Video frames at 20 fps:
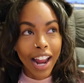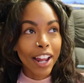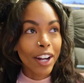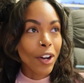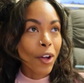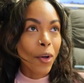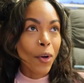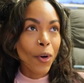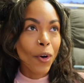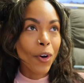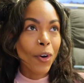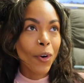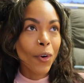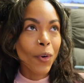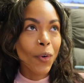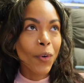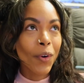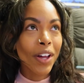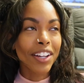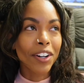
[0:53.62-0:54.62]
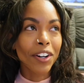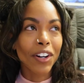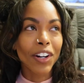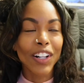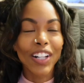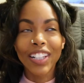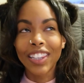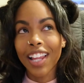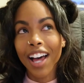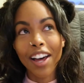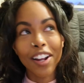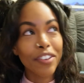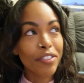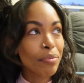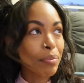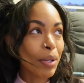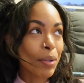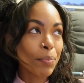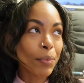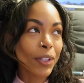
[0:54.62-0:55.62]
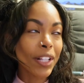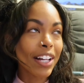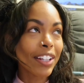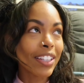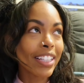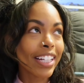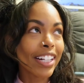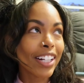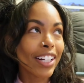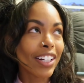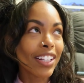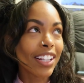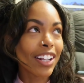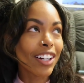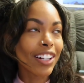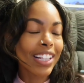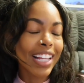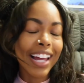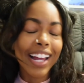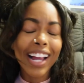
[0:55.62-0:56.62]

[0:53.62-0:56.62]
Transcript: And I know there are a lot of people out there that are